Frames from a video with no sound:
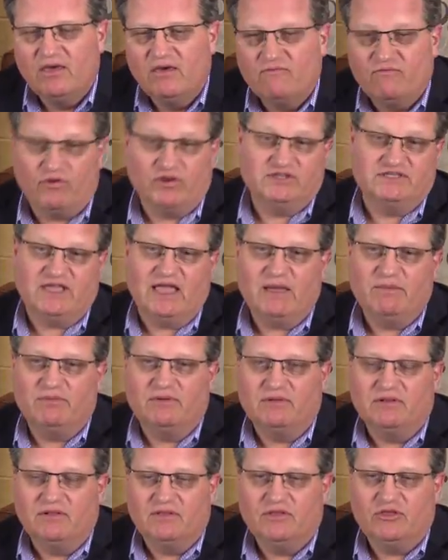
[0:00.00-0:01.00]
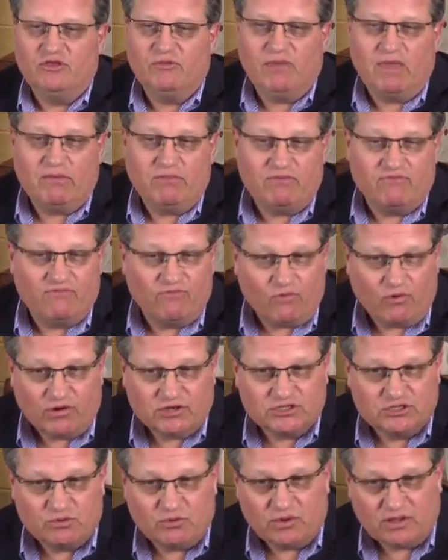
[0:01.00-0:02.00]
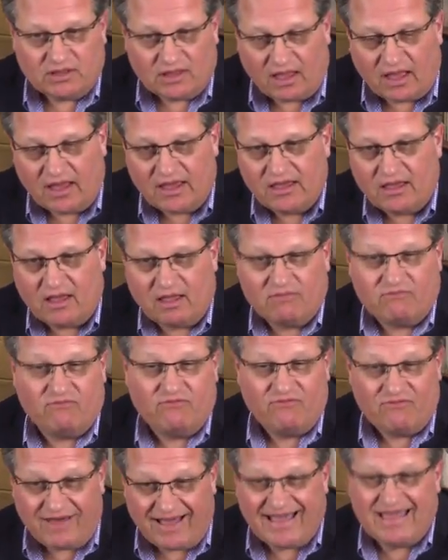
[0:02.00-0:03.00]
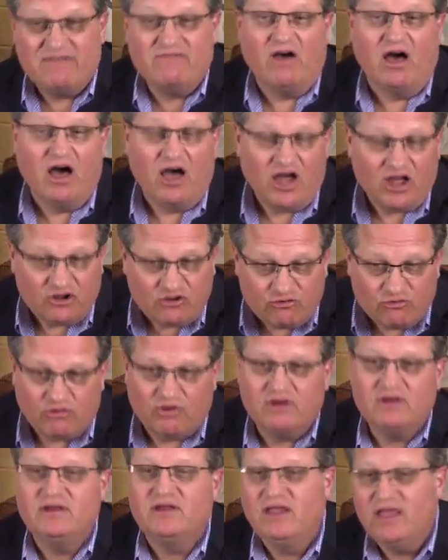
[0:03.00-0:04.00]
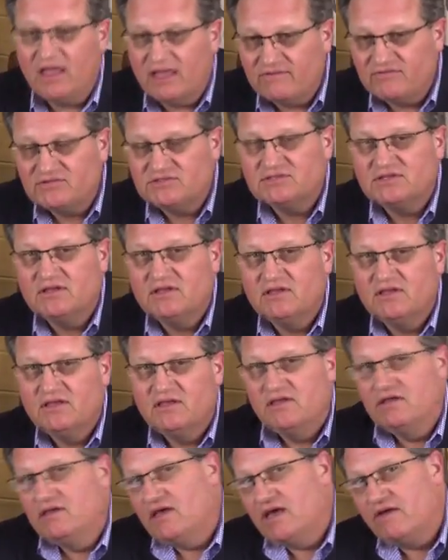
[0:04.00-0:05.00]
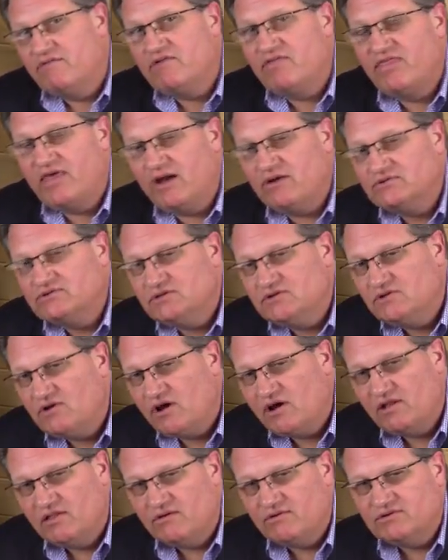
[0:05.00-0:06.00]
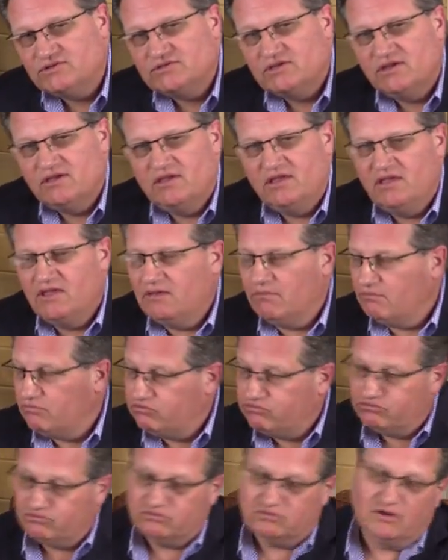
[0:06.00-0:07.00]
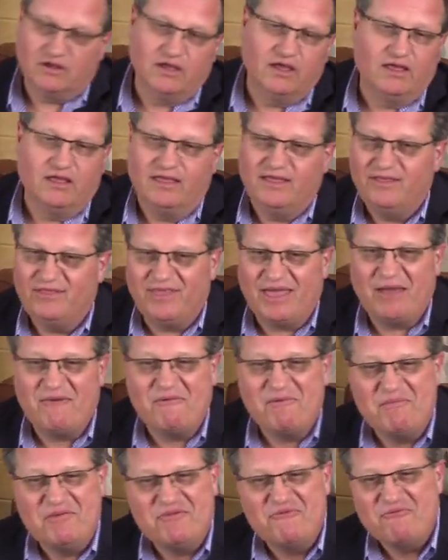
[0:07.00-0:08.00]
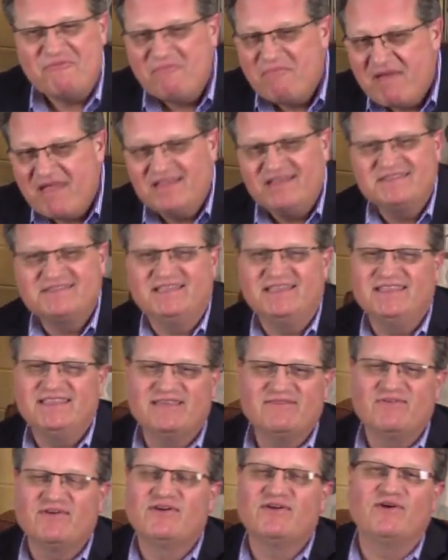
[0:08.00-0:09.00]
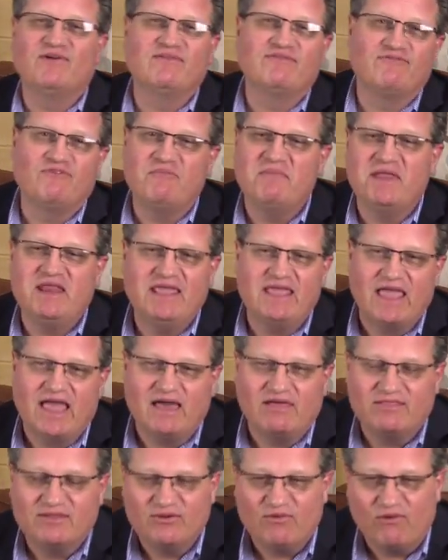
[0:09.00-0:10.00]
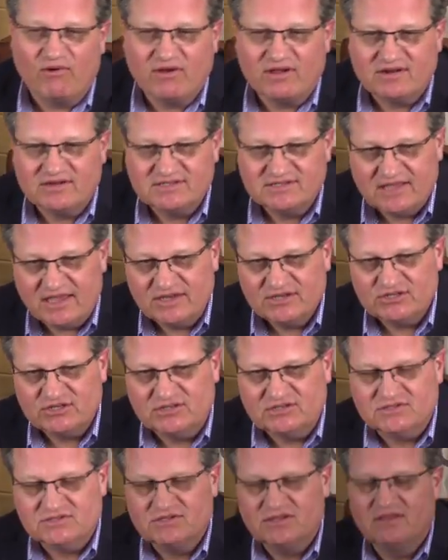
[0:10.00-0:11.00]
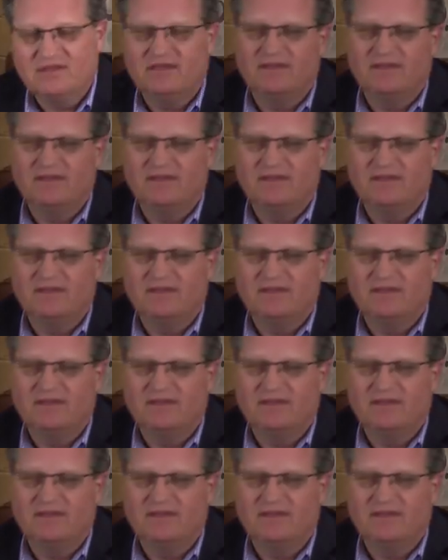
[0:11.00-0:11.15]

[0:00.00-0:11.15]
For example, you may be forced to rely on 500 gifts of $1,000. That would be tremendously difficult for many Catholic organizations.